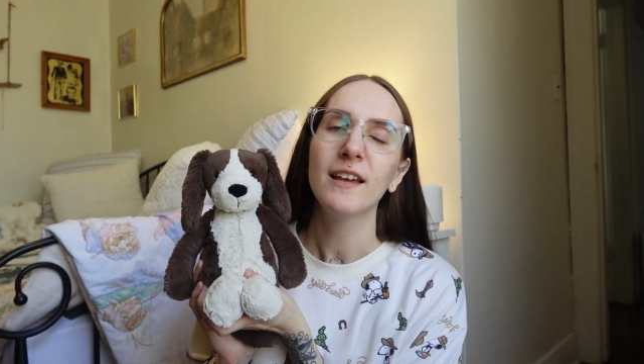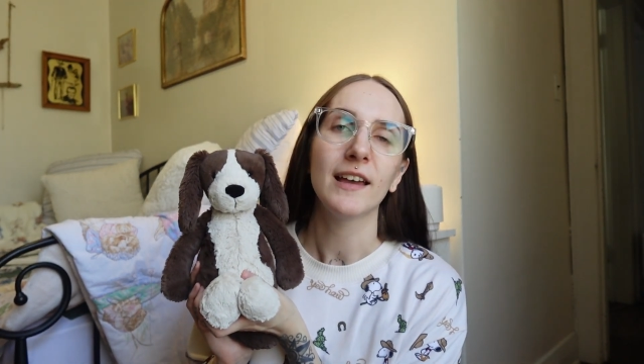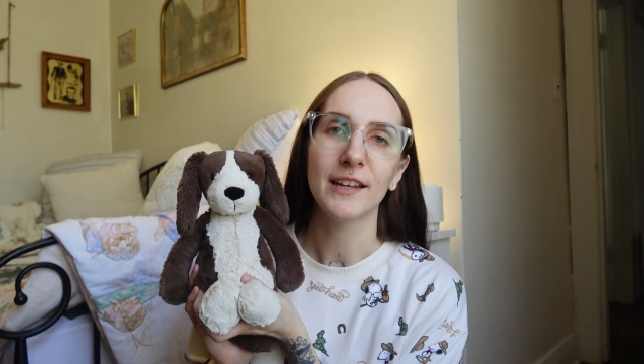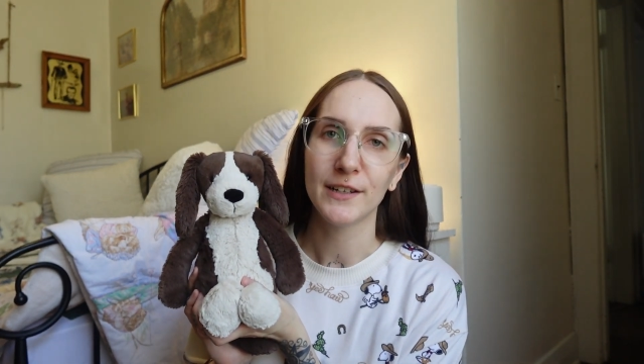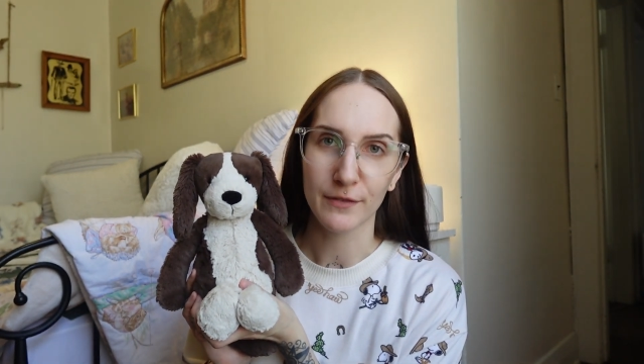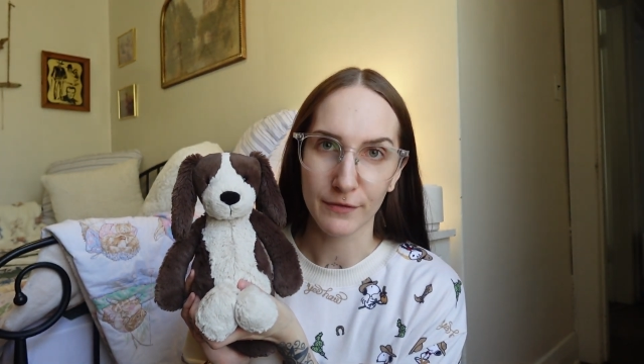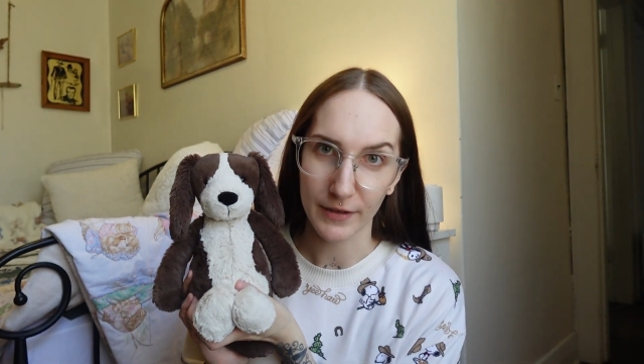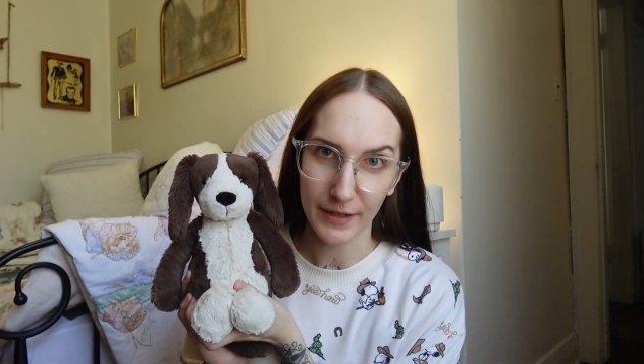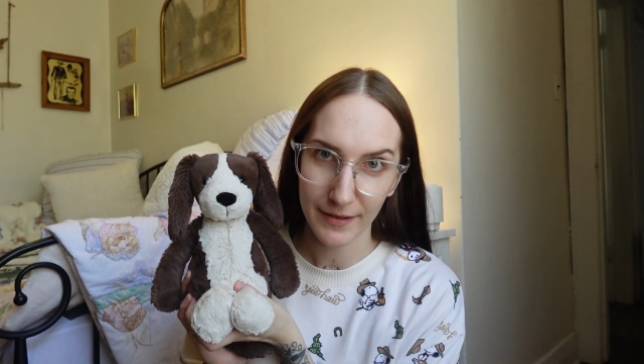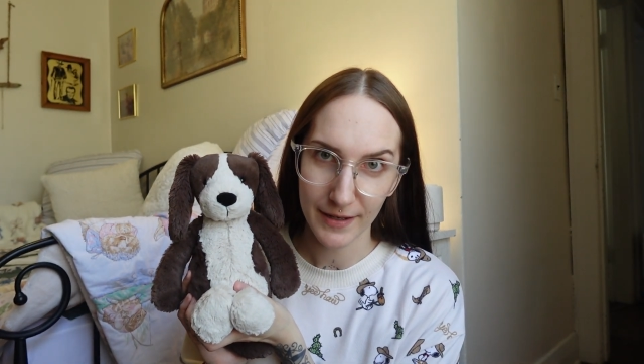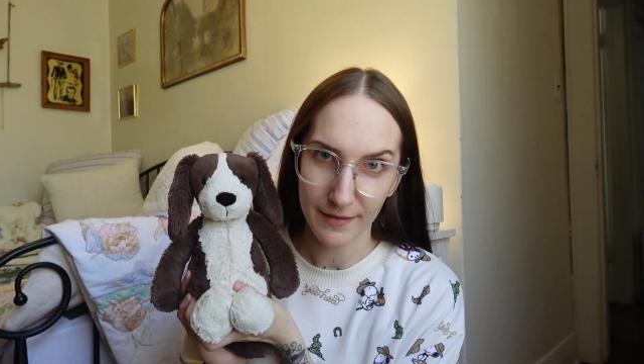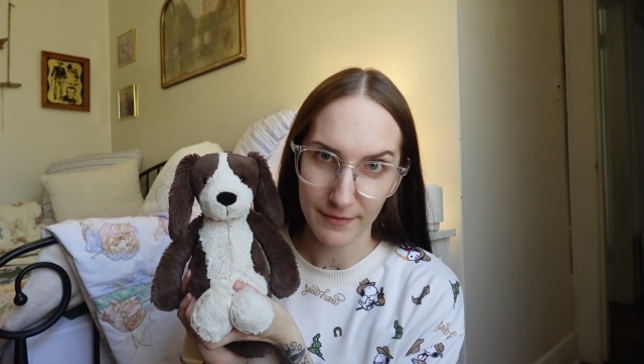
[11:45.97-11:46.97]
I know,
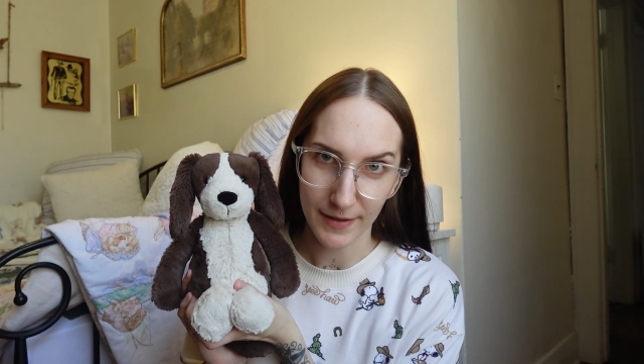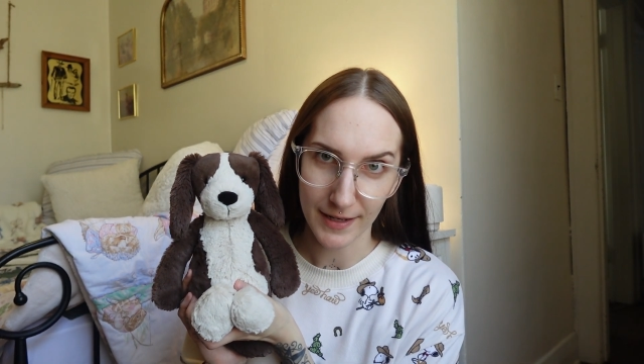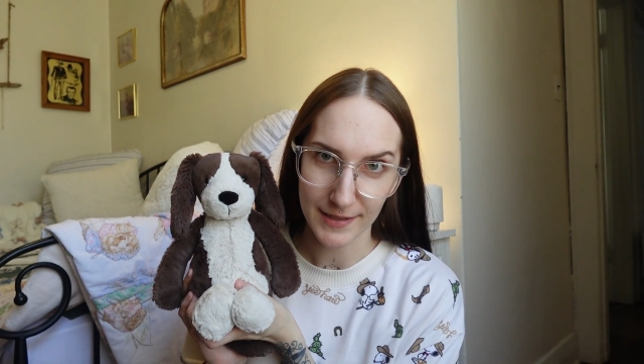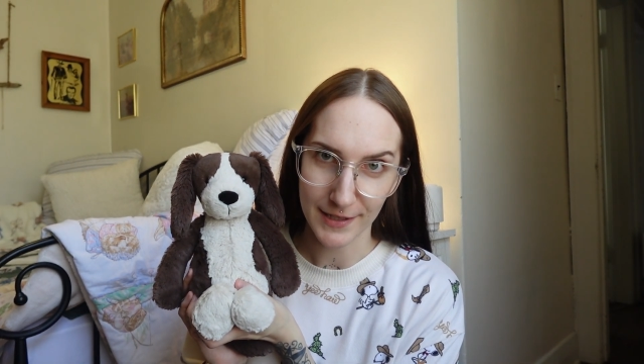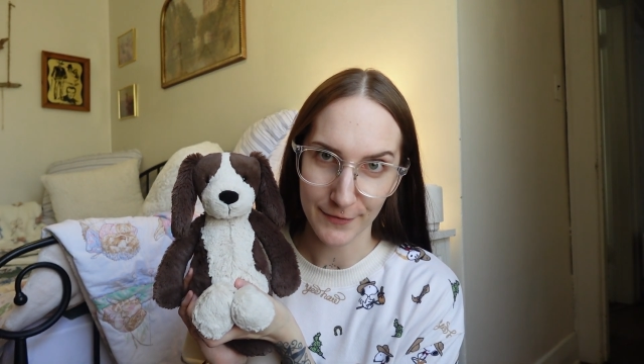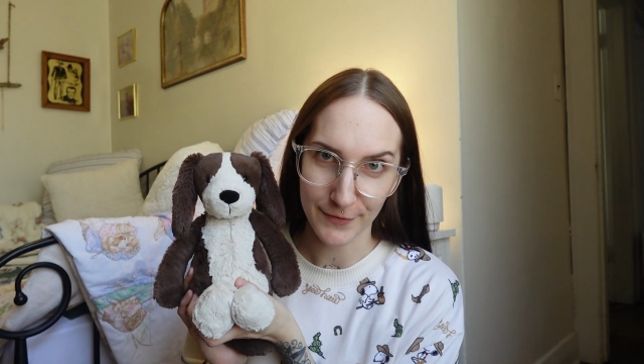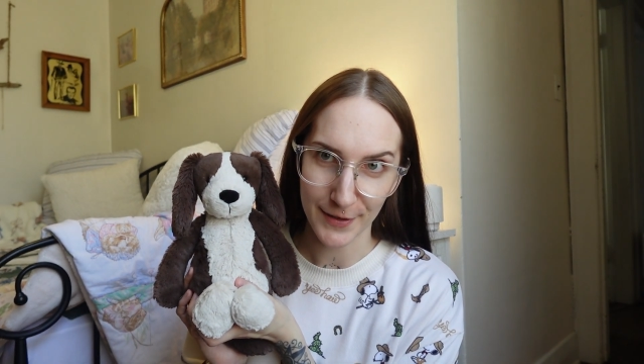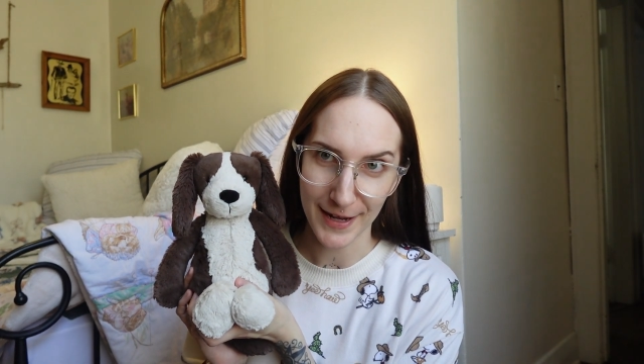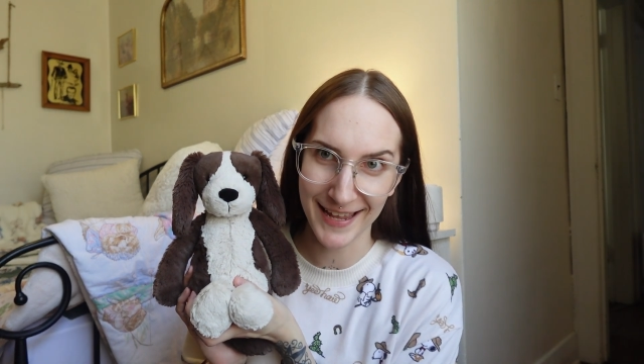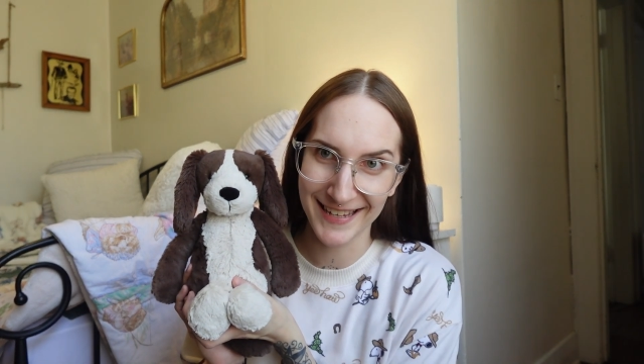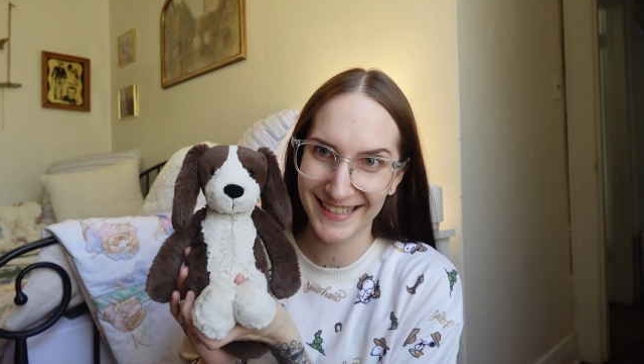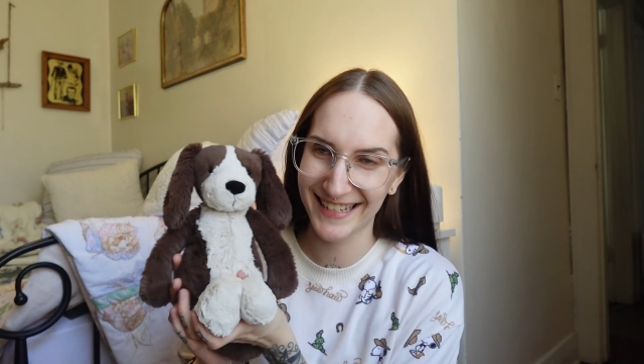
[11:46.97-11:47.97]
very inventive,
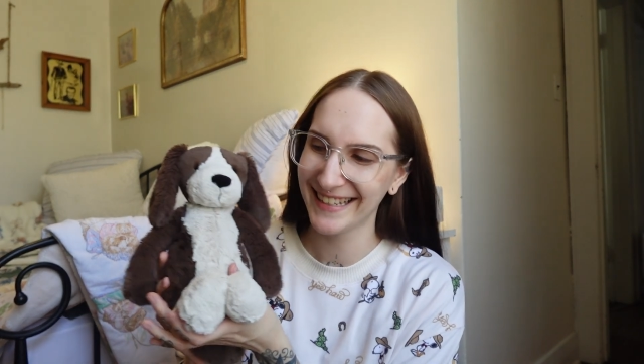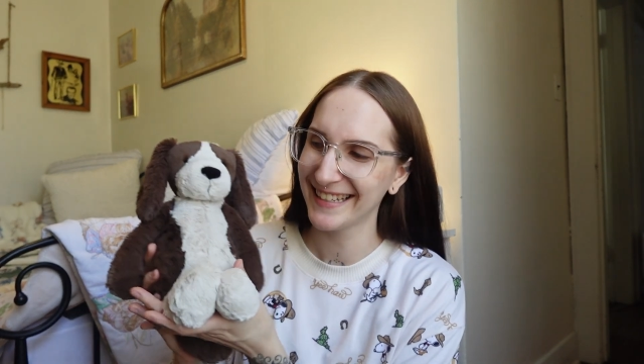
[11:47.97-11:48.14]
right?